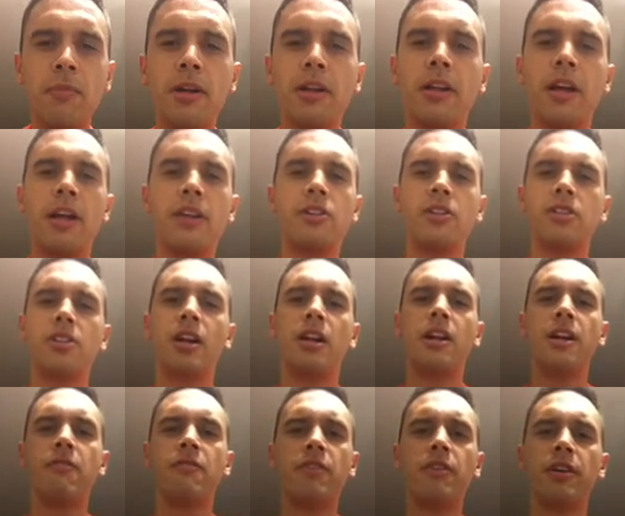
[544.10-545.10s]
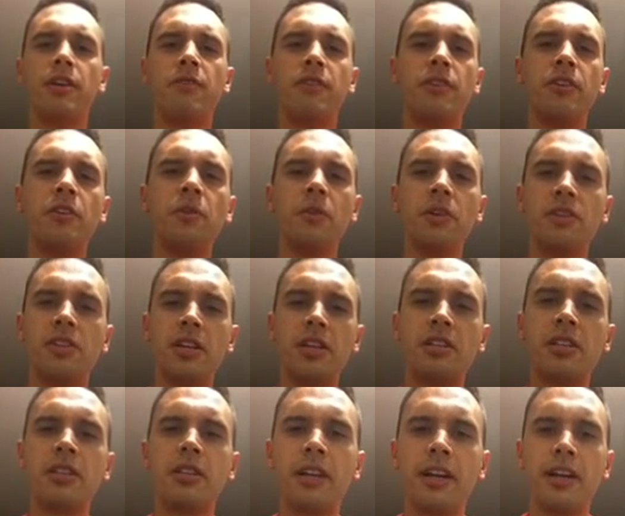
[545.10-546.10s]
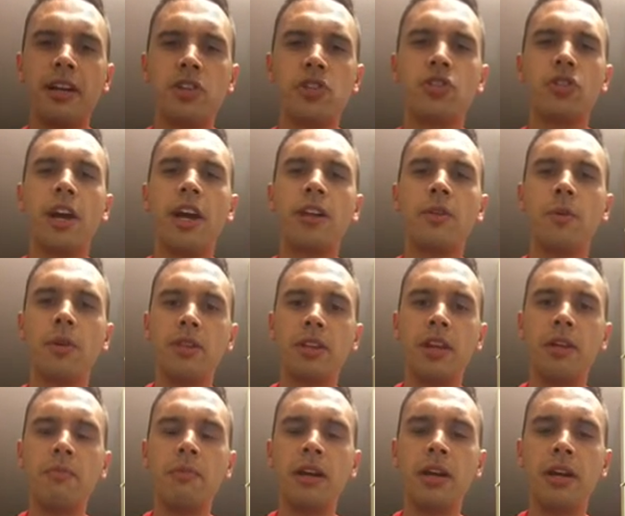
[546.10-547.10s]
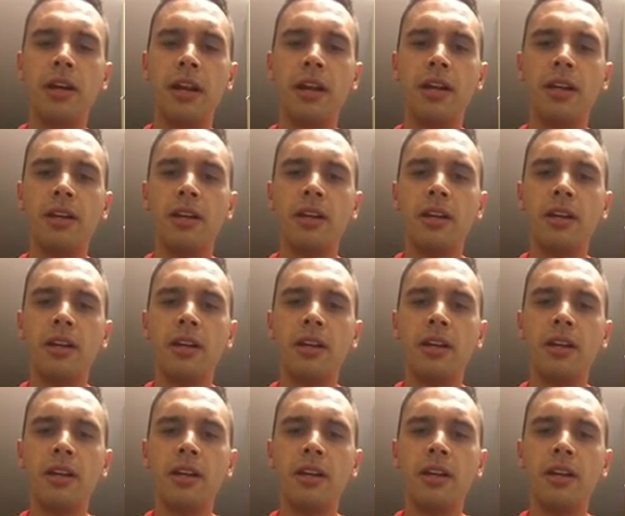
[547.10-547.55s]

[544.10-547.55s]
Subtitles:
of me that just I never even knew existed, like a strength within me, and